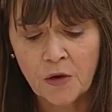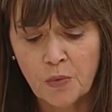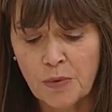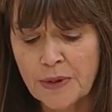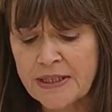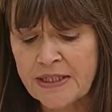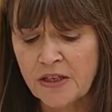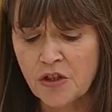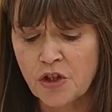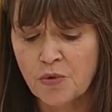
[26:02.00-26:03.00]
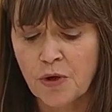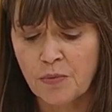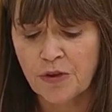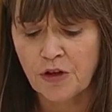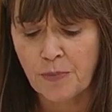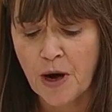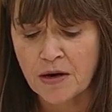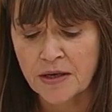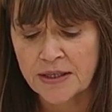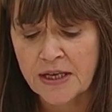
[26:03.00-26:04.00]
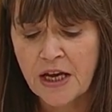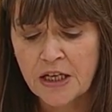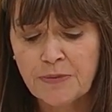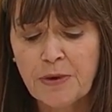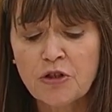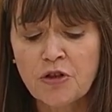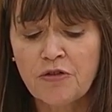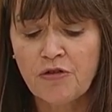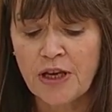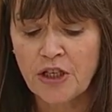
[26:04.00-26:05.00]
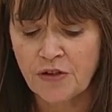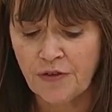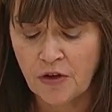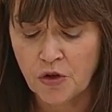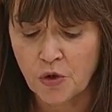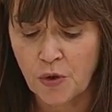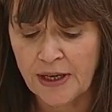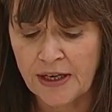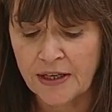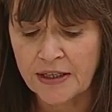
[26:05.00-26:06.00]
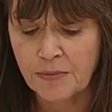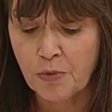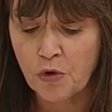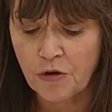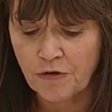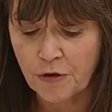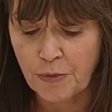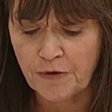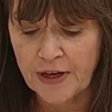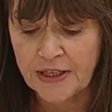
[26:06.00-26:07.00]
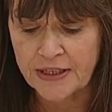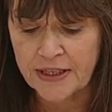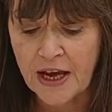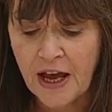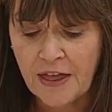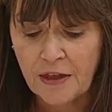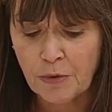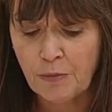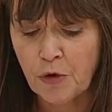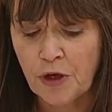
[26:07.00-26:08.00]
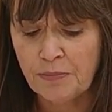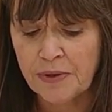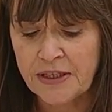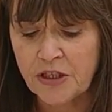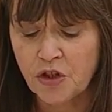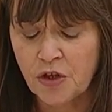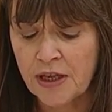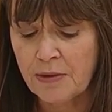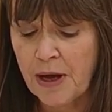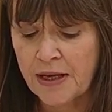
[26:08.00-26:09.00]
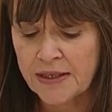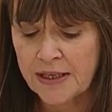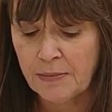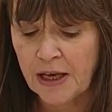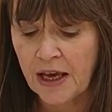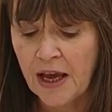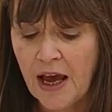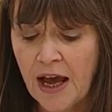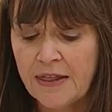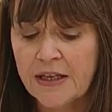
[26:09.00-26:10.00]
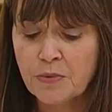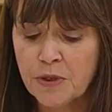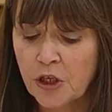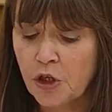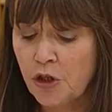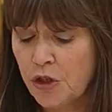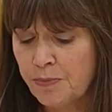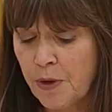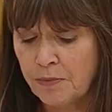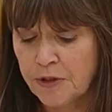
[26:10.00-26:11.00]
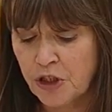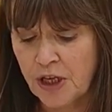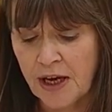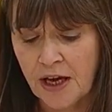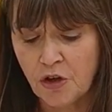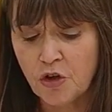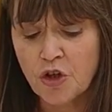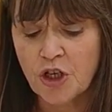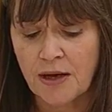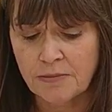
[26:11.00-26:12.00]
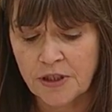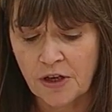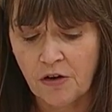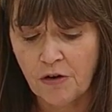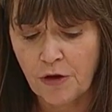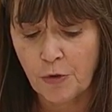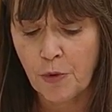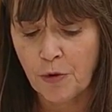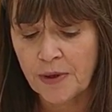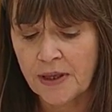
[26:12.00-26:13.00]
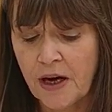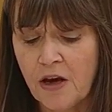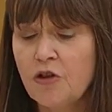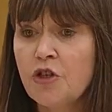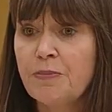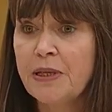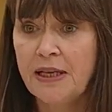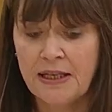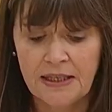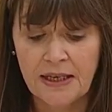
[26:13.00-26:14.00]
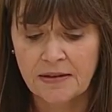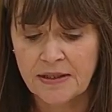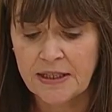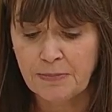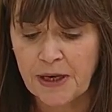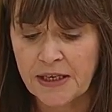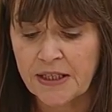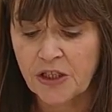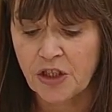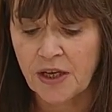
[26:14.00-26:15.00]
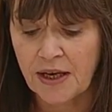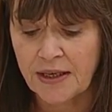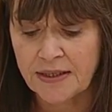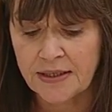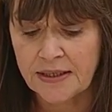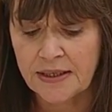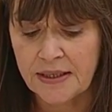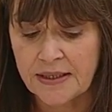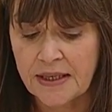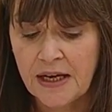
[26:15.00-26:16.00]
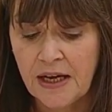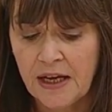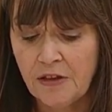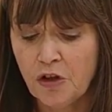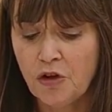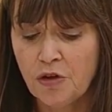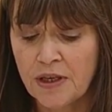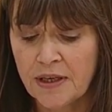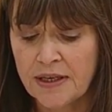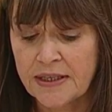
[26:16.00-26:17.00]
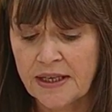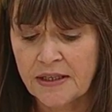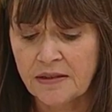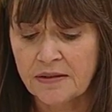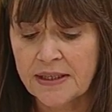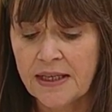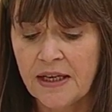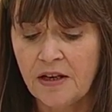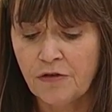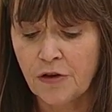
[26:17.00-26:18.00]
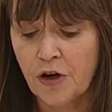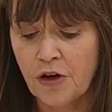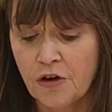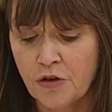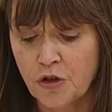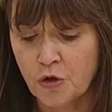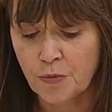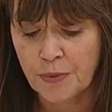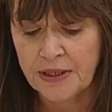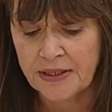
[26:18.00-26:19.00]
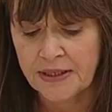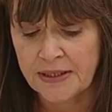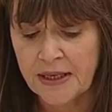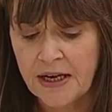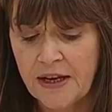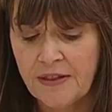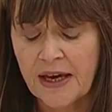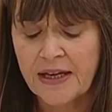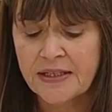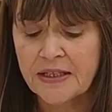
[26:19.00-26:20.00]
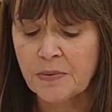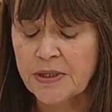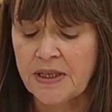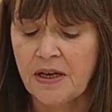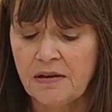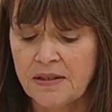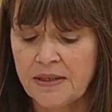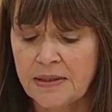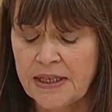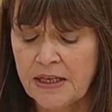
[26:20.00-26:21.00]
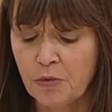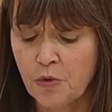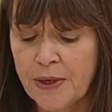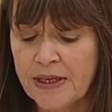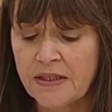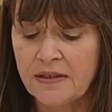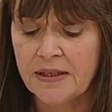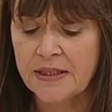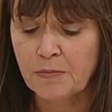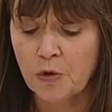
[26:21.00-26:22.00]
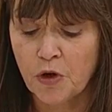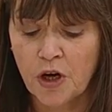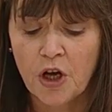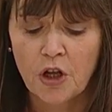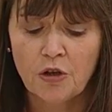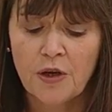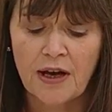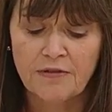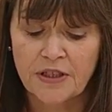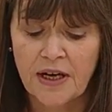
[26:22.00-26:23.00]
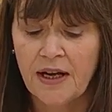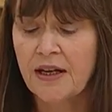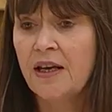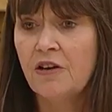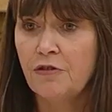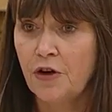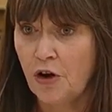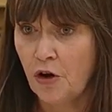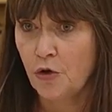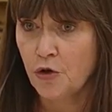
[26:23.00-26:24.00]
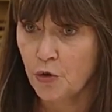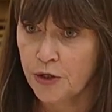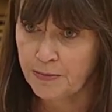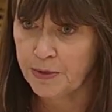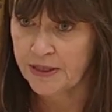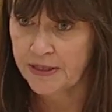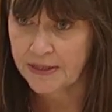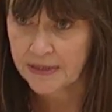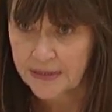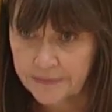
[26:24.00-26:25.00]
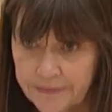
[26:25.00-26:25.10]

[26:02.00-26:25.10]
We will continue to work with our partners to build on the range of outdoor learning support for providers that we put in place during the pandemic. And this will include publishing a new chapter of our popular Out to Play ELC practitioner guidance series in the new year, entitled Caring for Our Outdoor Places. The guidance will set out sustainable ways to explore, look after and care for our outdoor spaces.